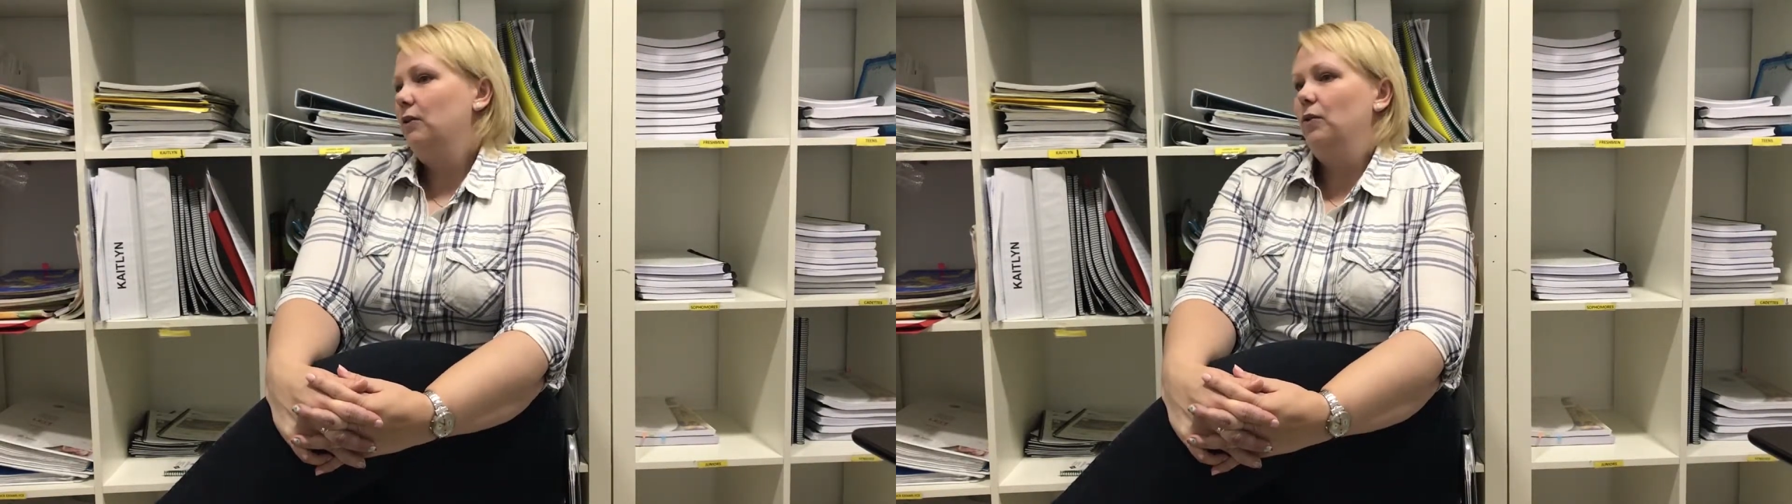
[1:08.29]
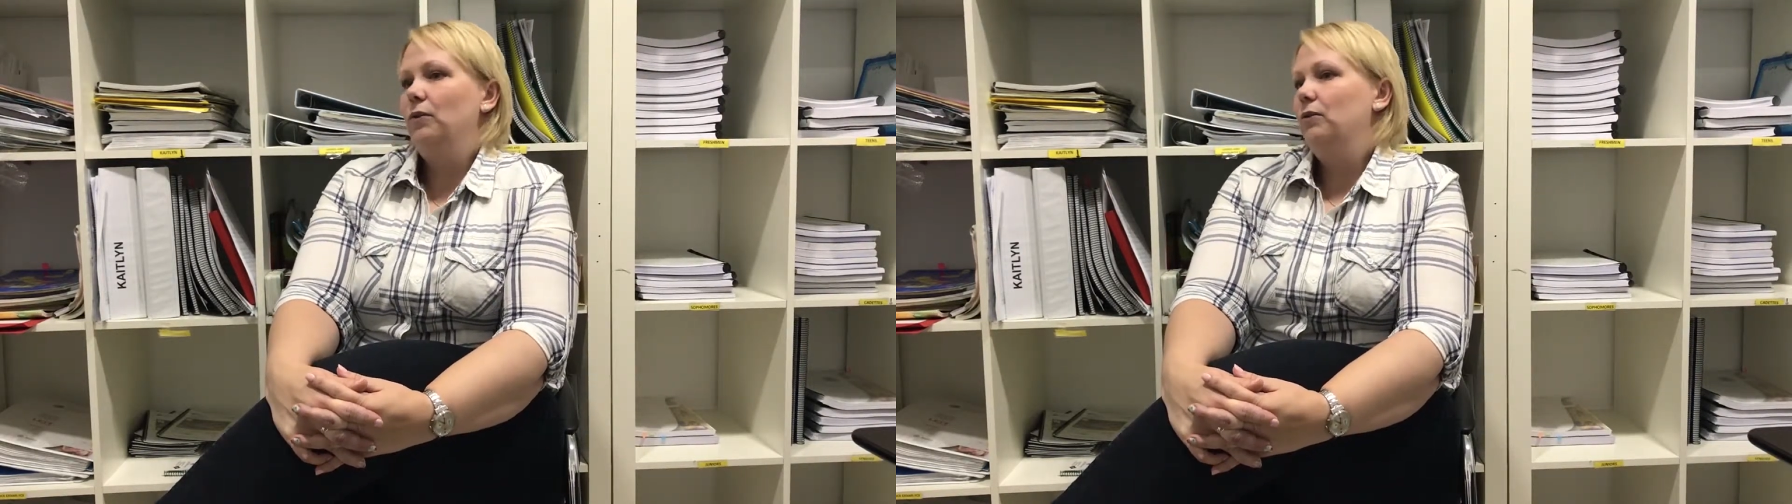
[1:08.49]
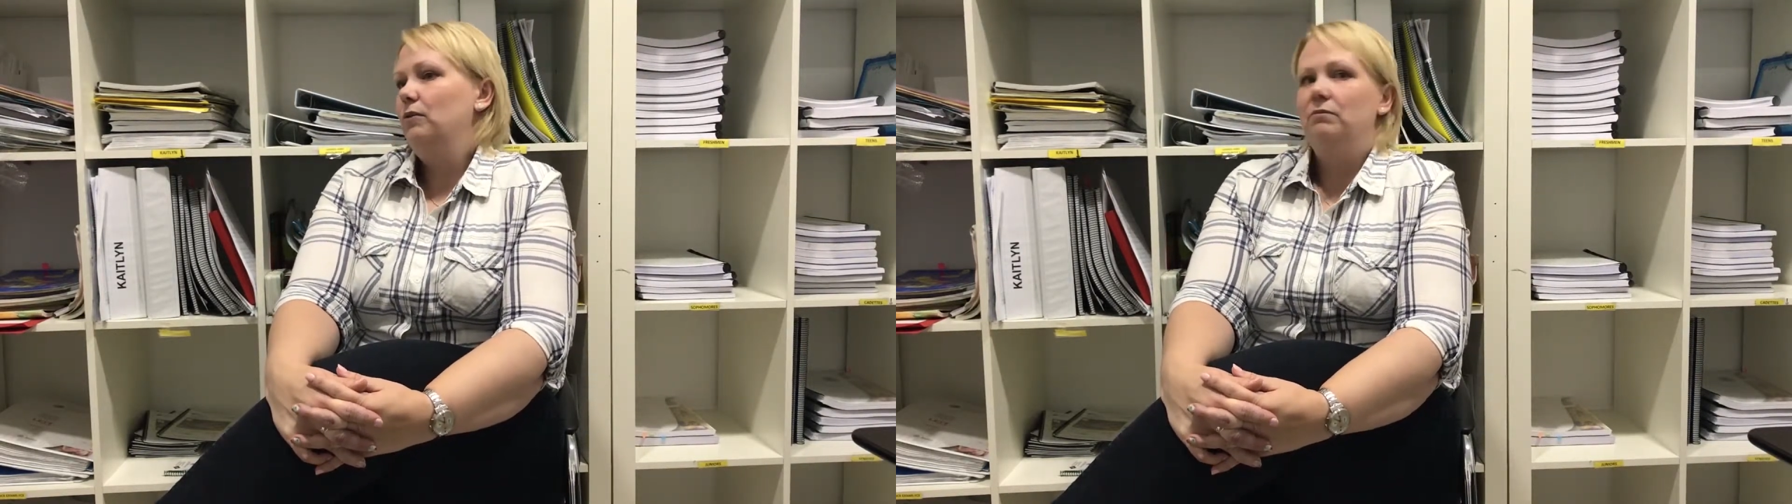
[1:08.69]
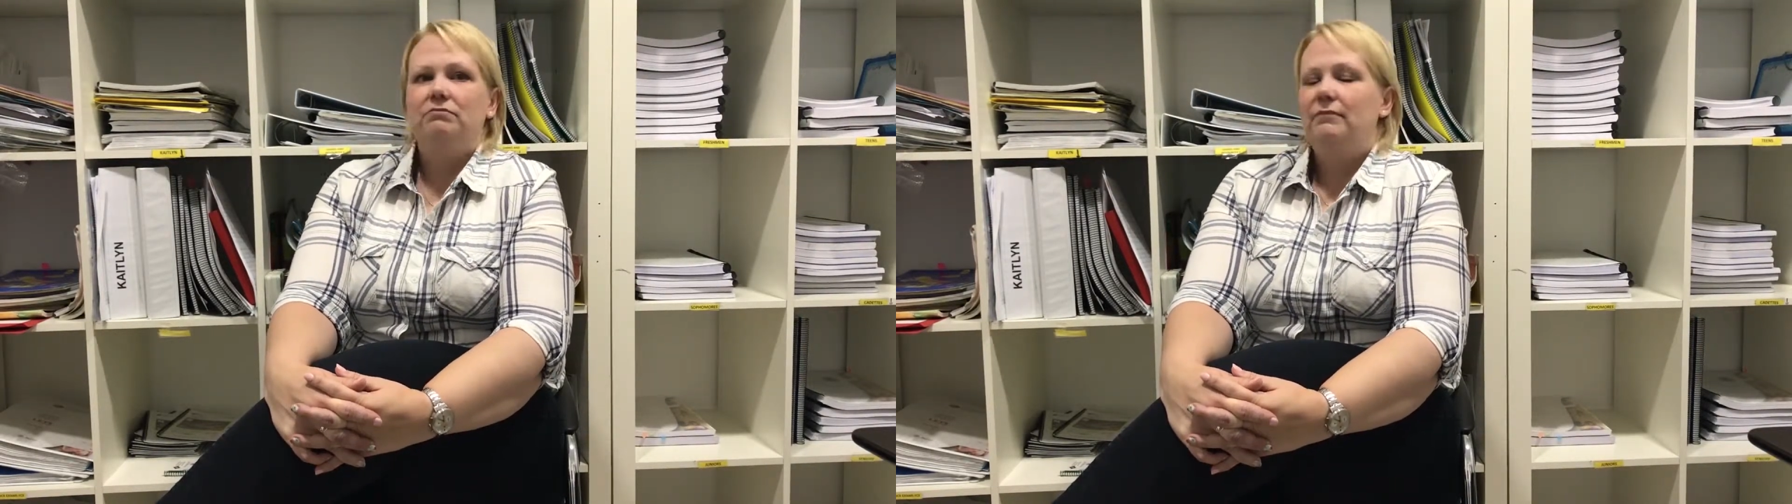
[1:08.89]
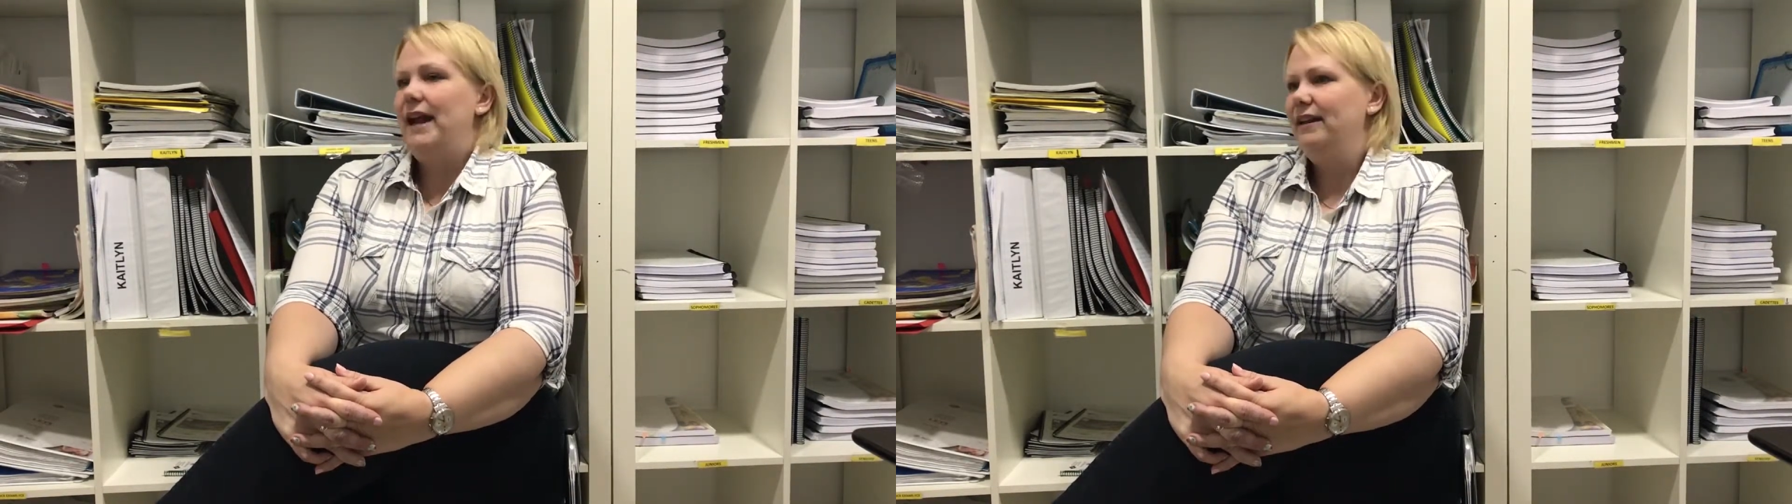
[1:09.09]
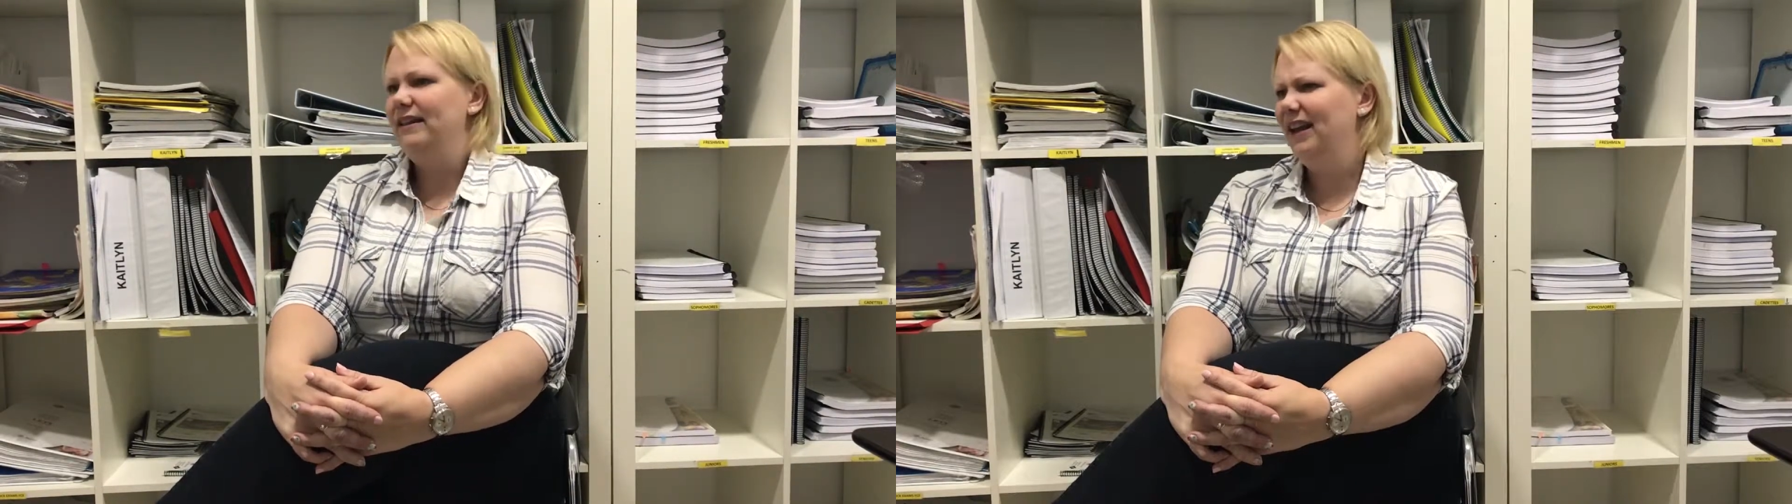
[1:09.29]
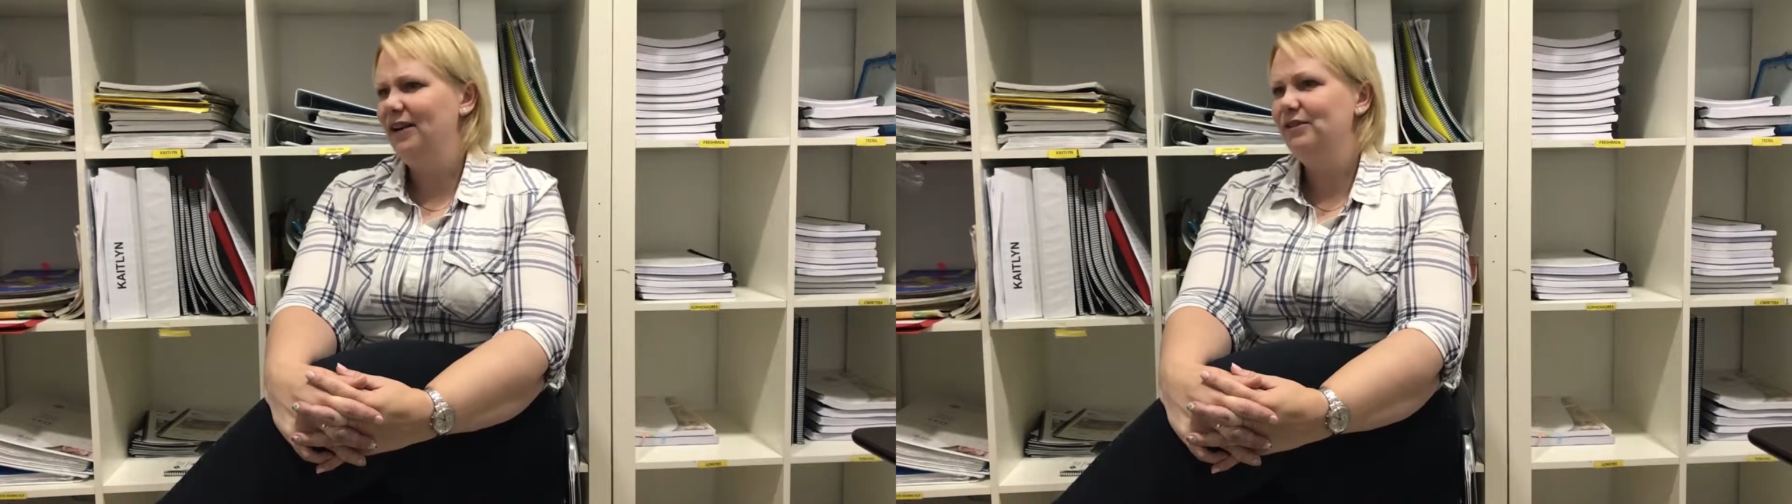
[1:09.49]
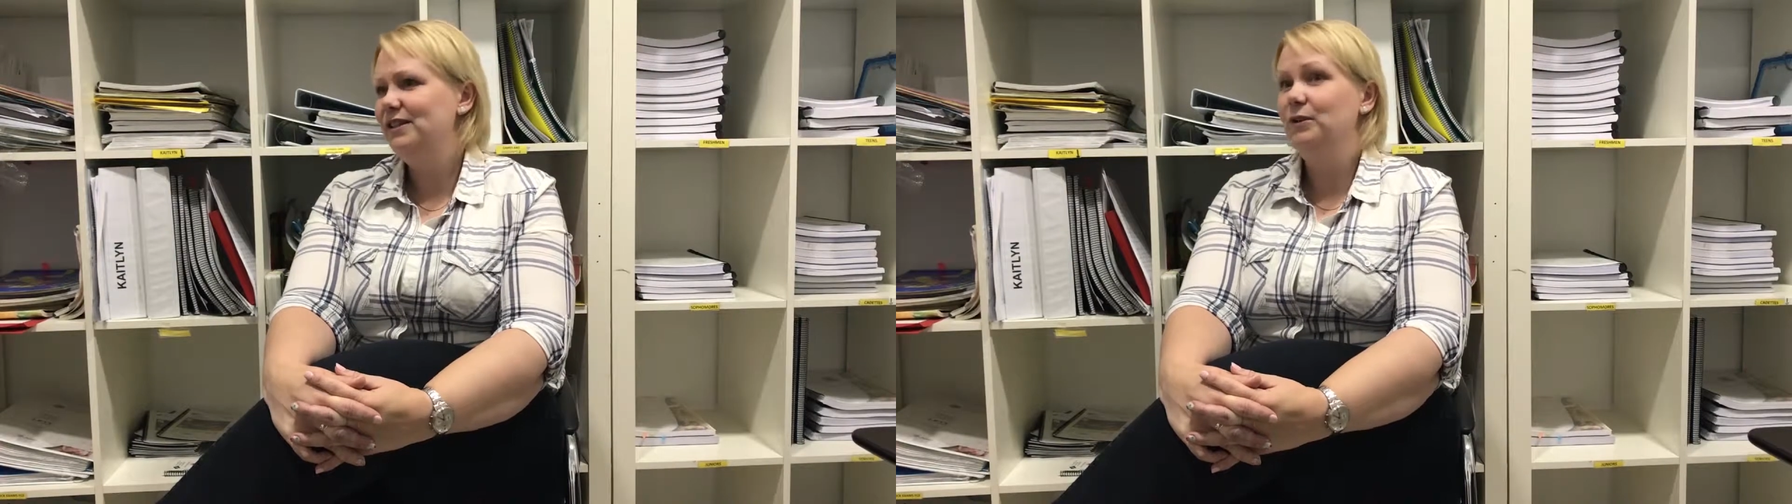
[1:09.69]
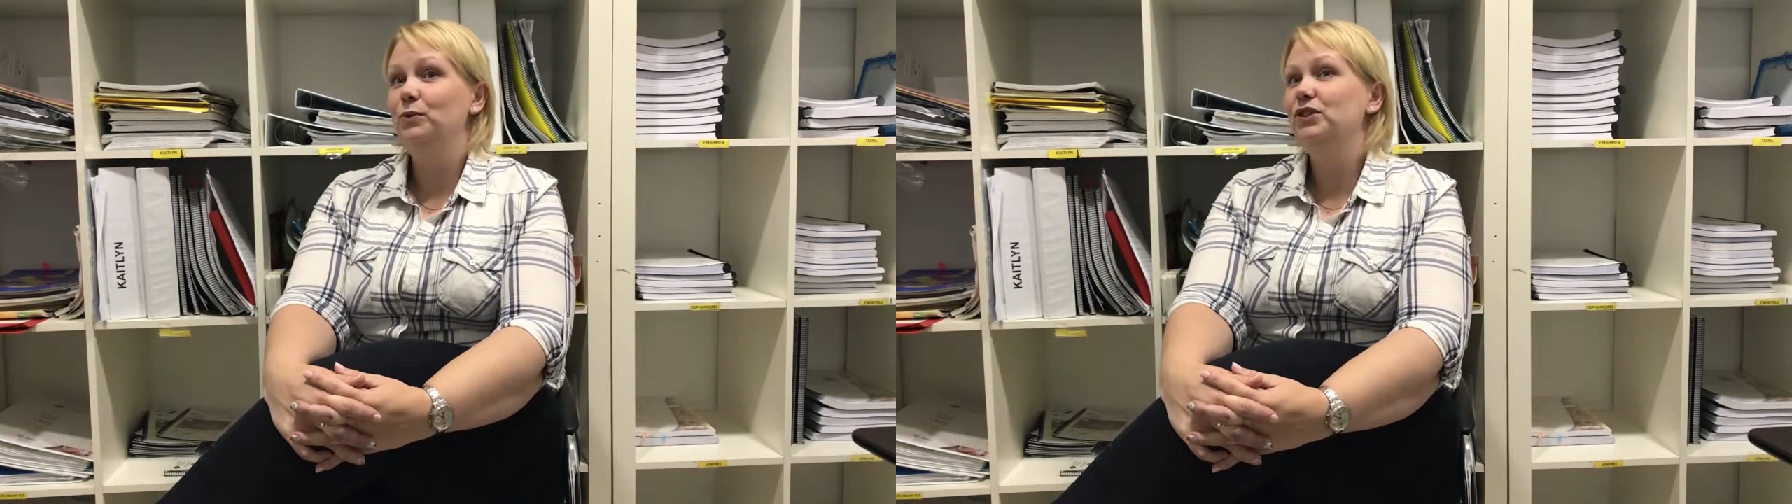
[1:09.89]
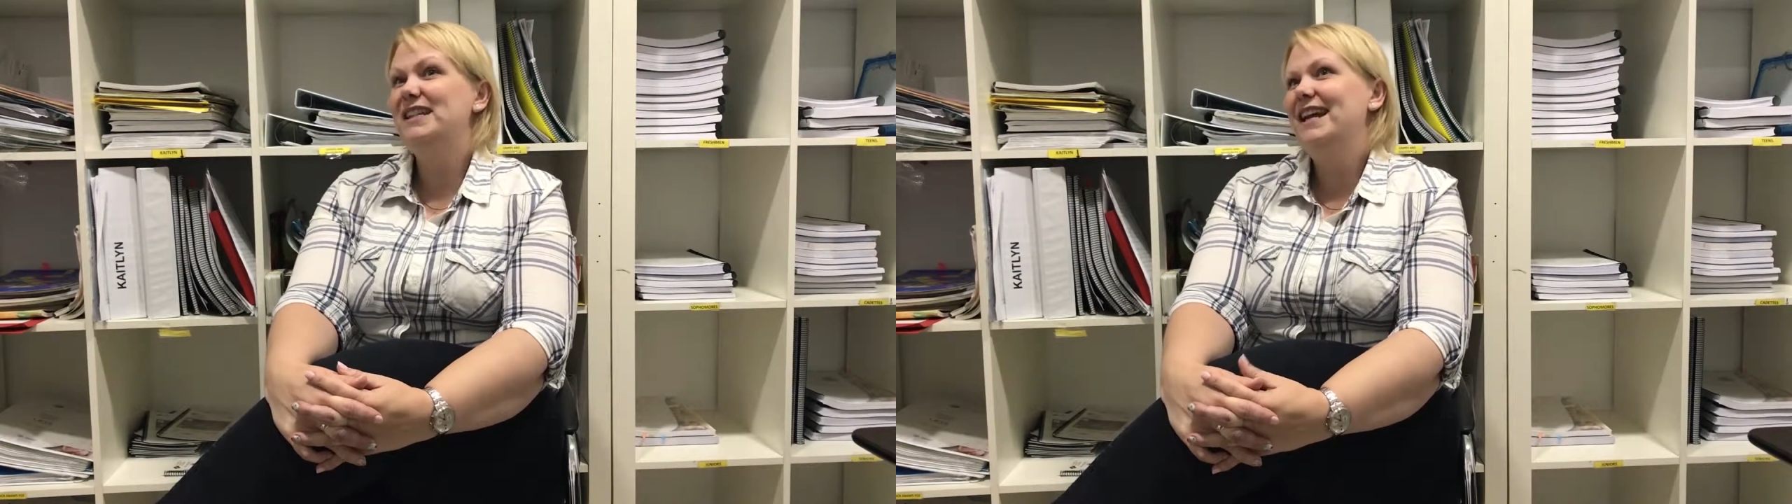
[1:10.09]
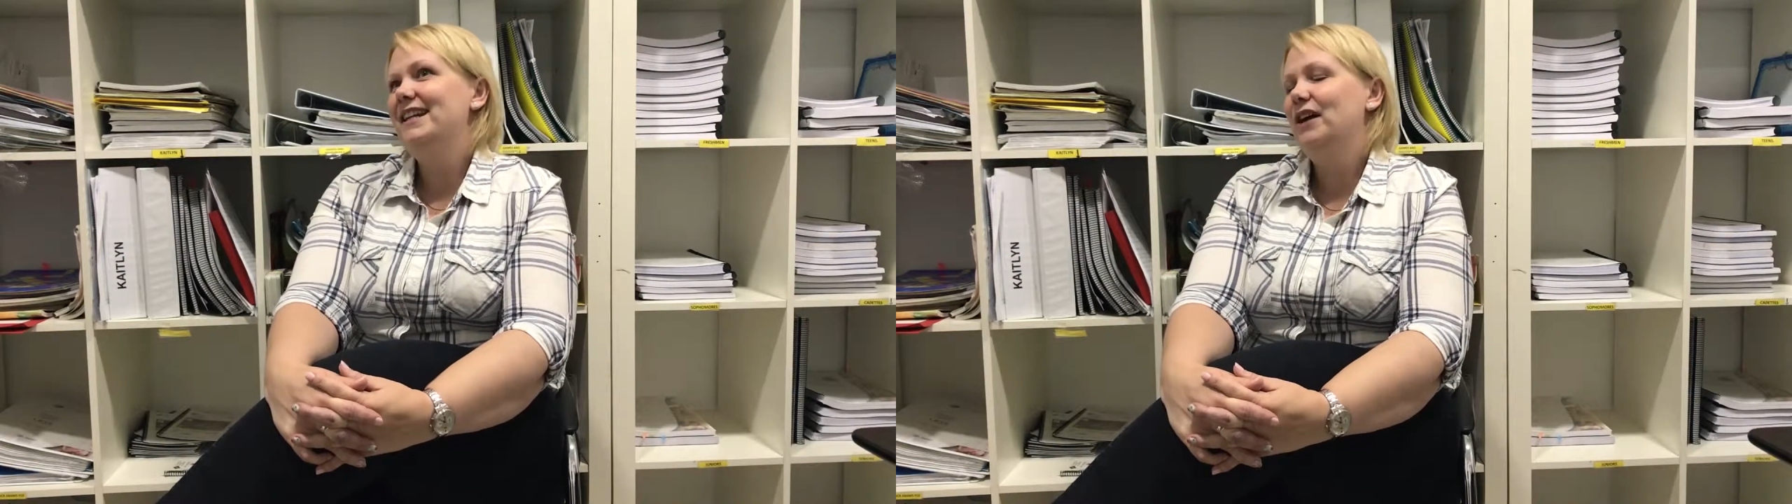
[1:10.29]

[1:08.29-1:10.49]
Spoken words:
or anything else that would stand